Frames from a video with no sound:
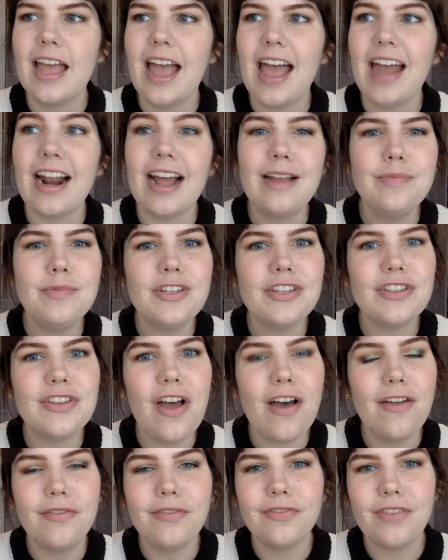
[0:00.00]
and I'm just
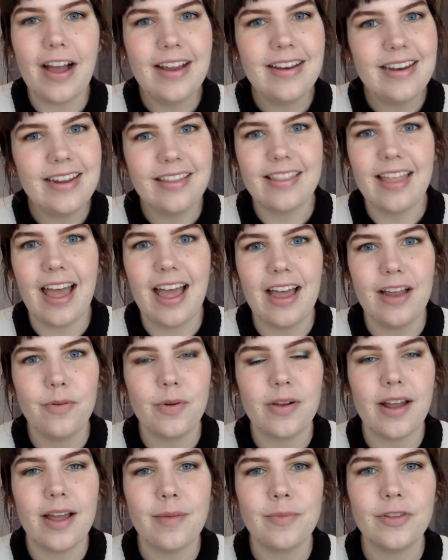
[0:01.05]
not finding that
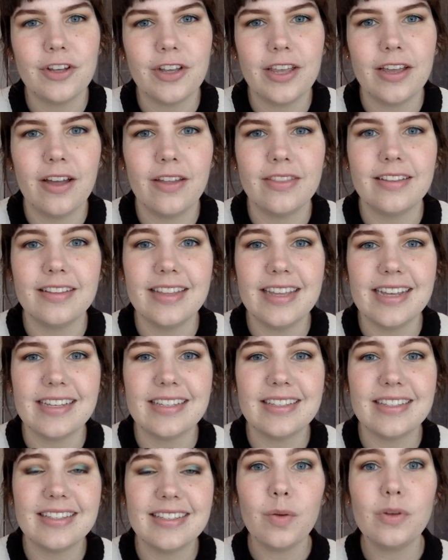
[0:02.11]
when I'm looking on the
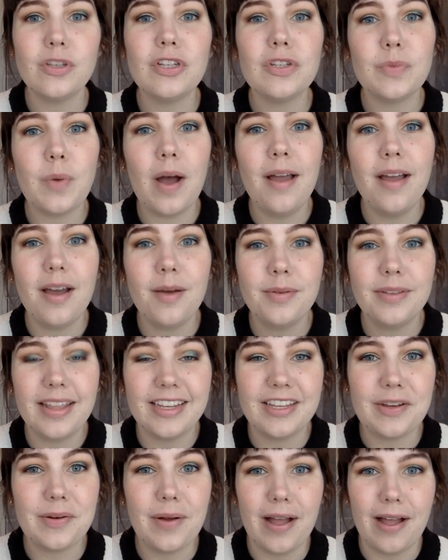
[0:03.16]
lists, which is why I would
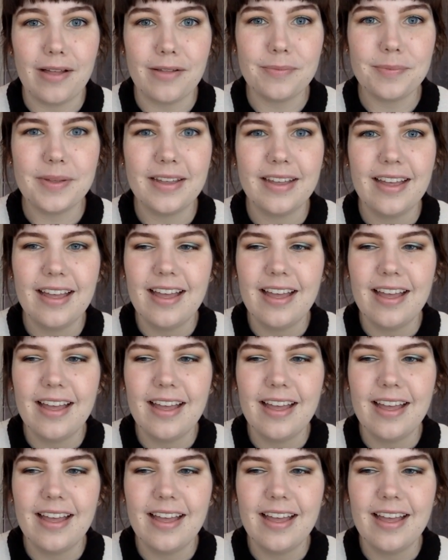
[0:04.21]
like your help.